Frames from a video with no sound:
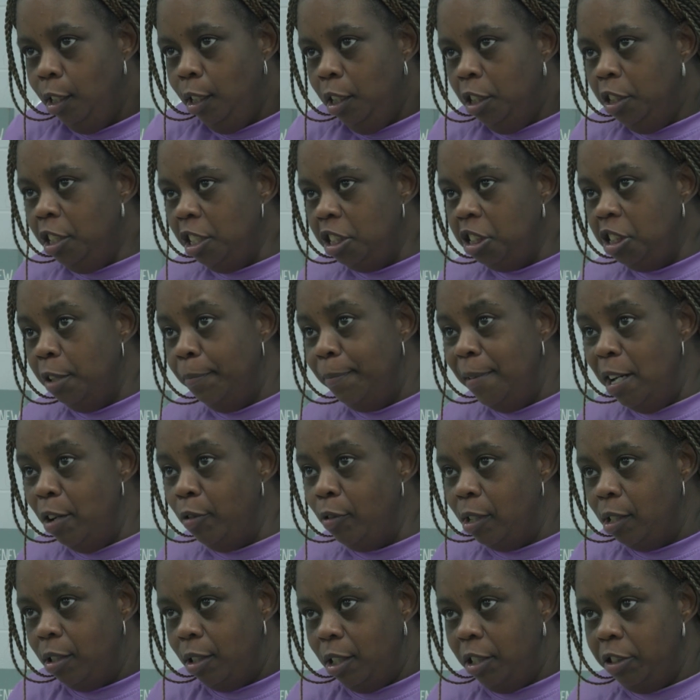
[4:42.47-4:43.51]
just to be
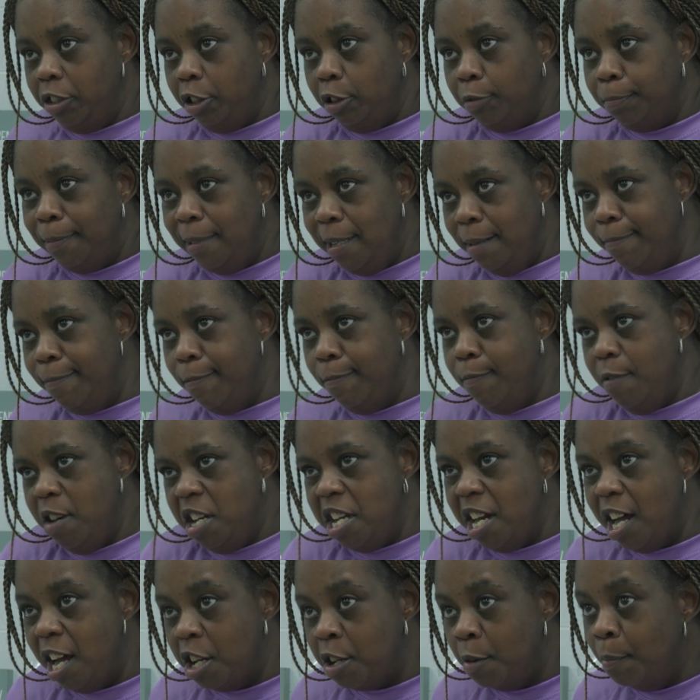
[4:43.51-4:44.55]
around other people
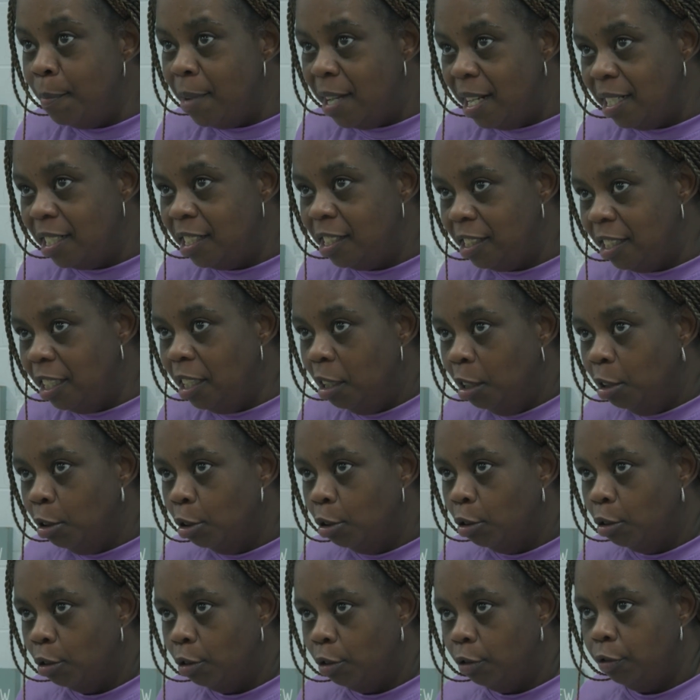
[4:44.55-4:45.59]
besides
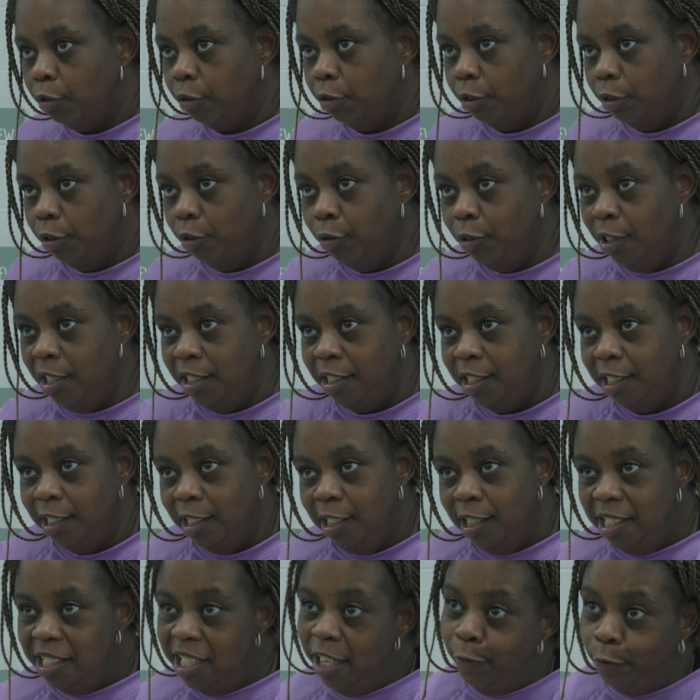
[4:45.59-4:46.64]
myself with
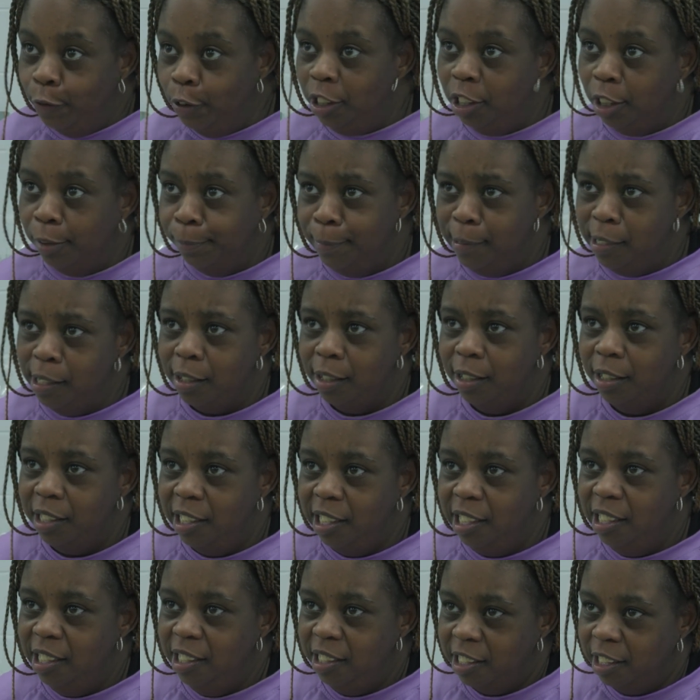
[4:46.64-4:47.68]
different
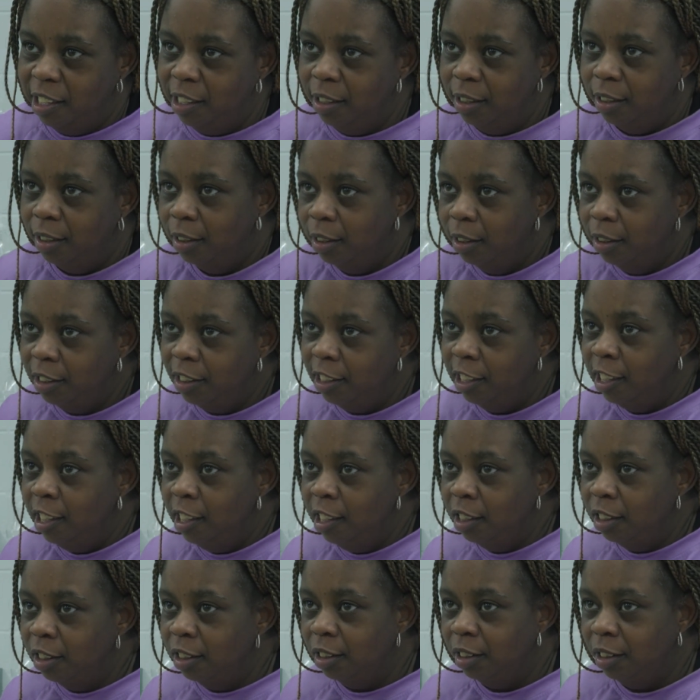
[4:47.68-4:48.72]
abilities and
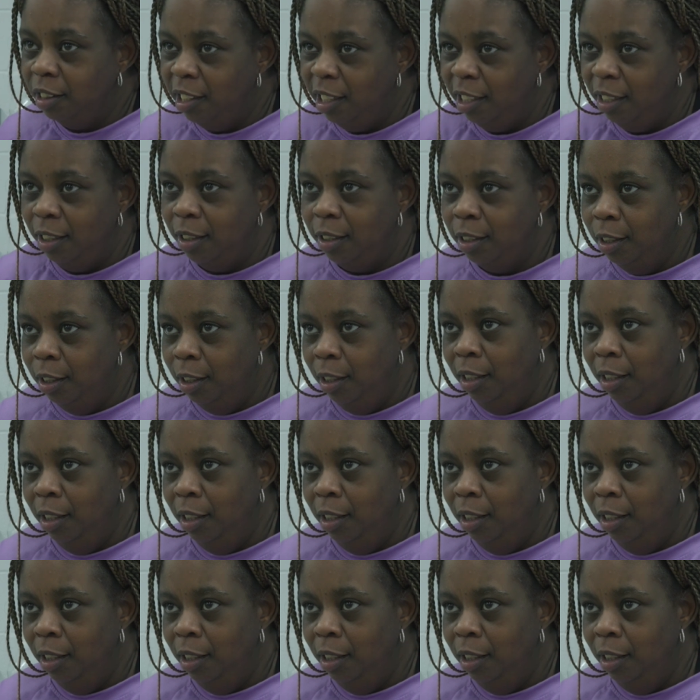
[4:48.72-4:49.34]
things that